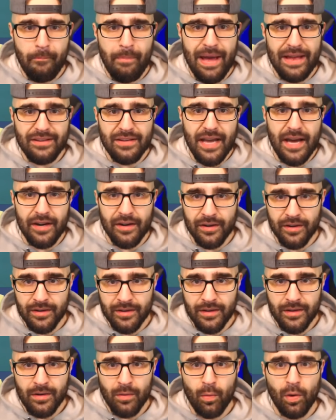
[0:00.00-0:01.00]
Ben Yedder,
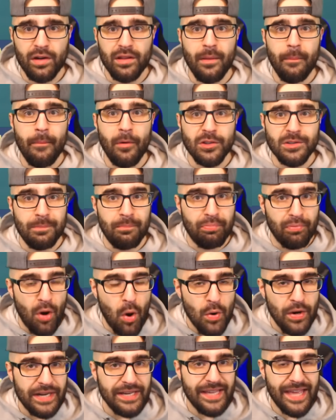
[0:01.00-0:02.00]
one of the most
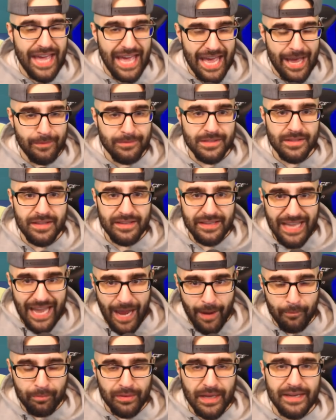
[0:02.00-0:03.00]
broken cams in the
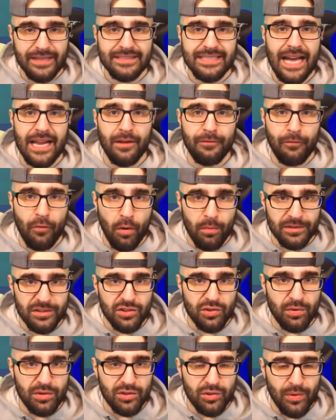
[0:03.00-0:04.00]
game. Play this guy in a four one
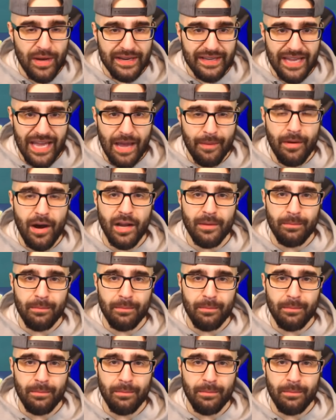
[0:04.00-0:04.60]
two and two at cam,